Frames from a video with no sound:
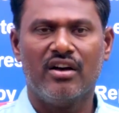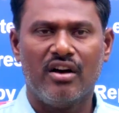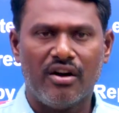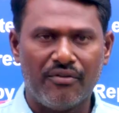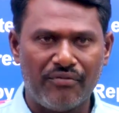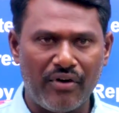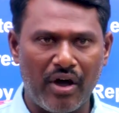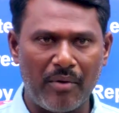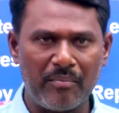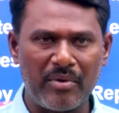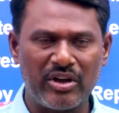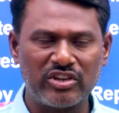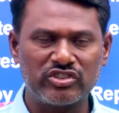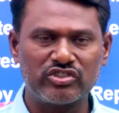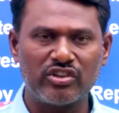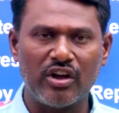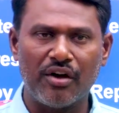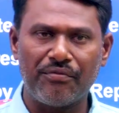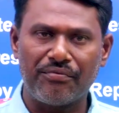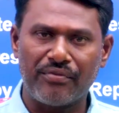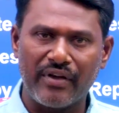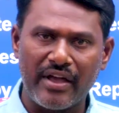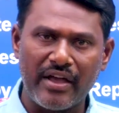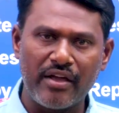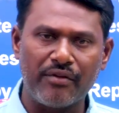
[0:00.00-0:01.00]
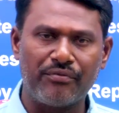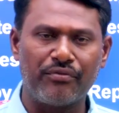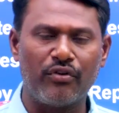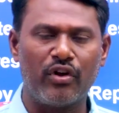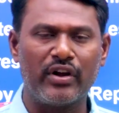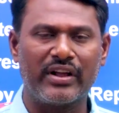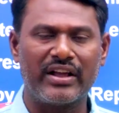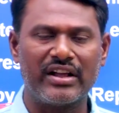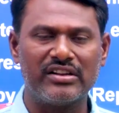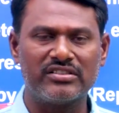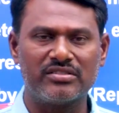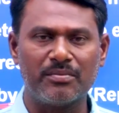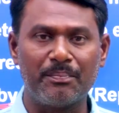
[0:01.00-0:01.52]
formation of hair
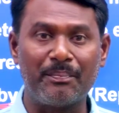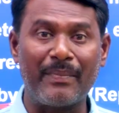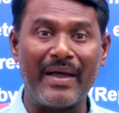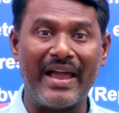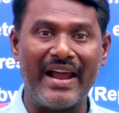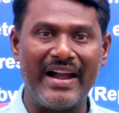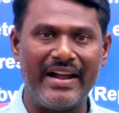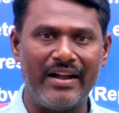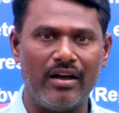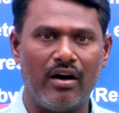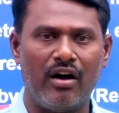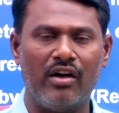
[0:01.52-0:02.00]
follicles bed